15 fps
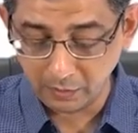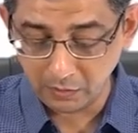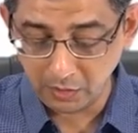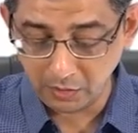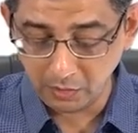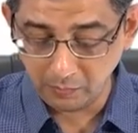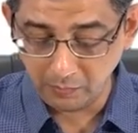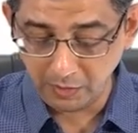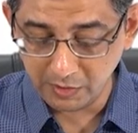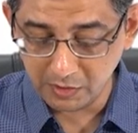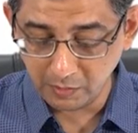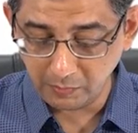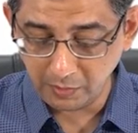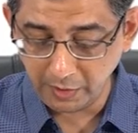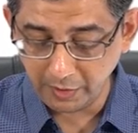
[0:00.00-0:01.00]
then the blood
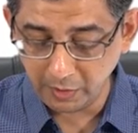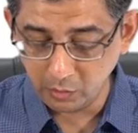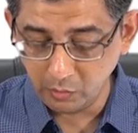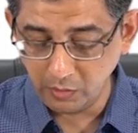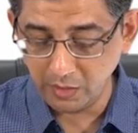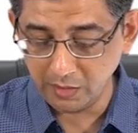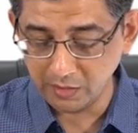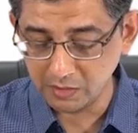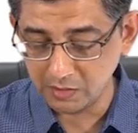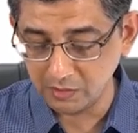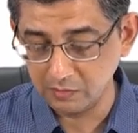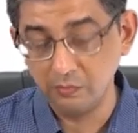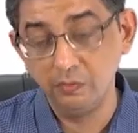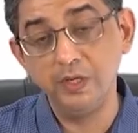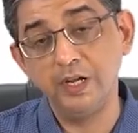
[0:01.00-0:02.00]
supplying to
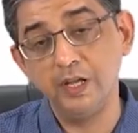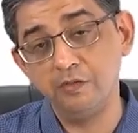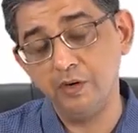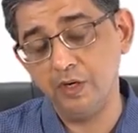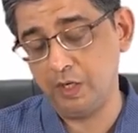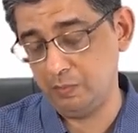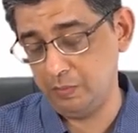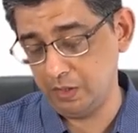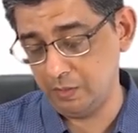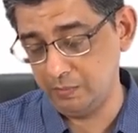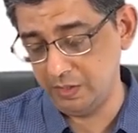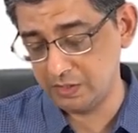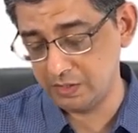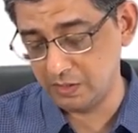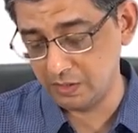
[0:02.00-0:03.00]
lungs will definitely become
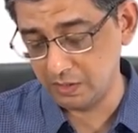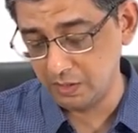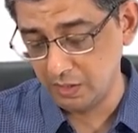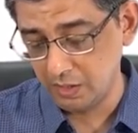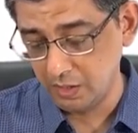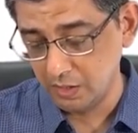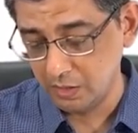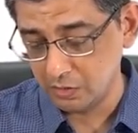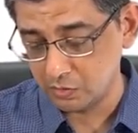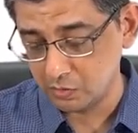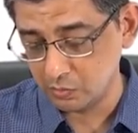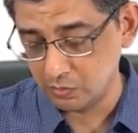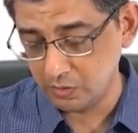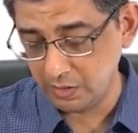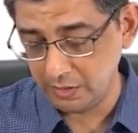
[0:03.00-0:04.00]
lesser.
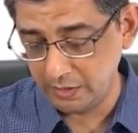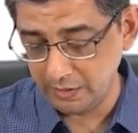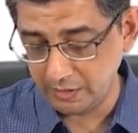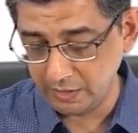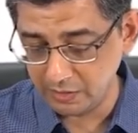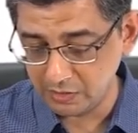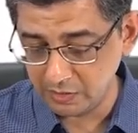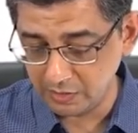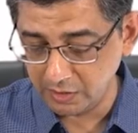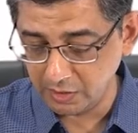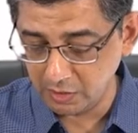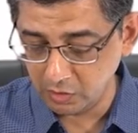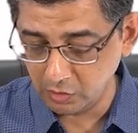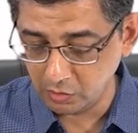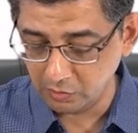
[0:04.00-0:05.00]
So the
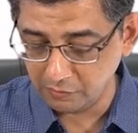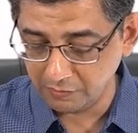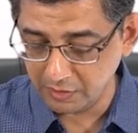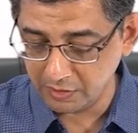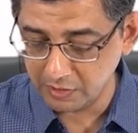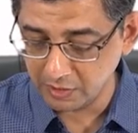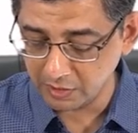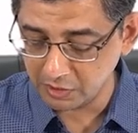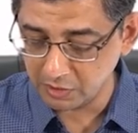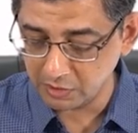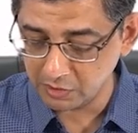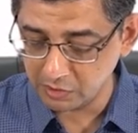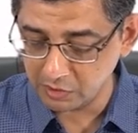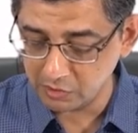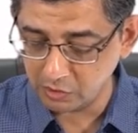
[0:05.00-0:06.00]
intensity of ejection
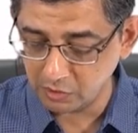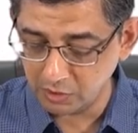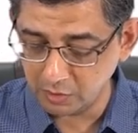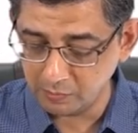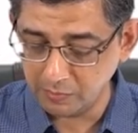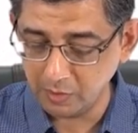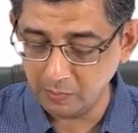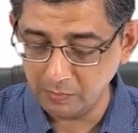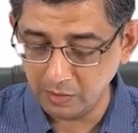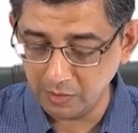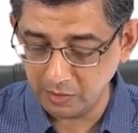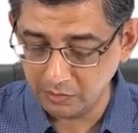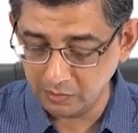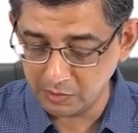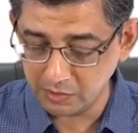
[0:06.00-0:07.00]
systolic murmur
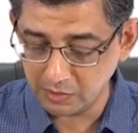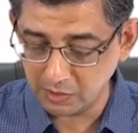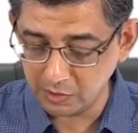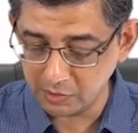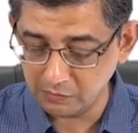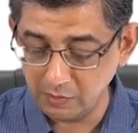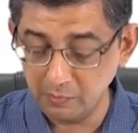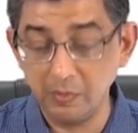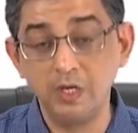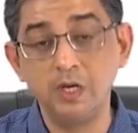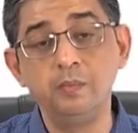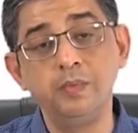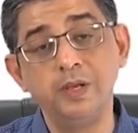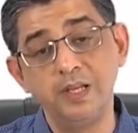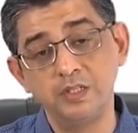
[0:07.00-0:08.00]
in this case will
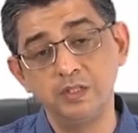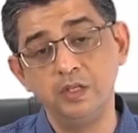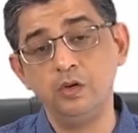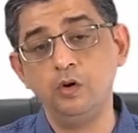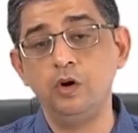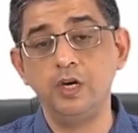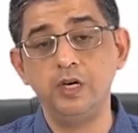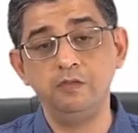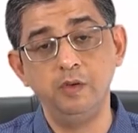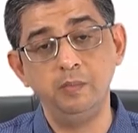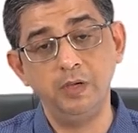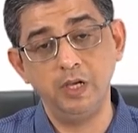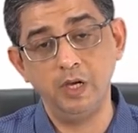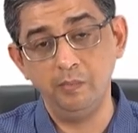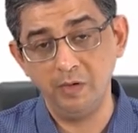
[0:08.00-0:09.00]
become lesser, or it will
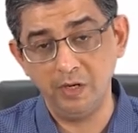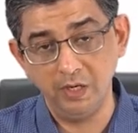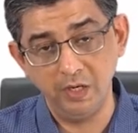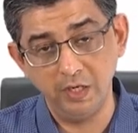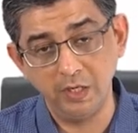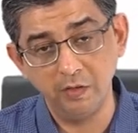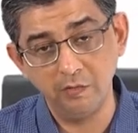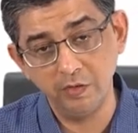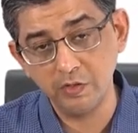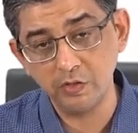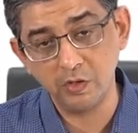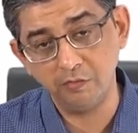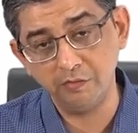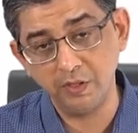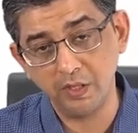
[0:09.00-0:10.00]
become relatively
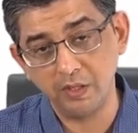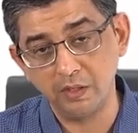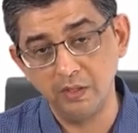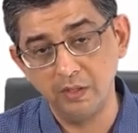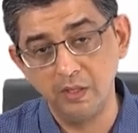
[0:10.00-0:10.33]
softer.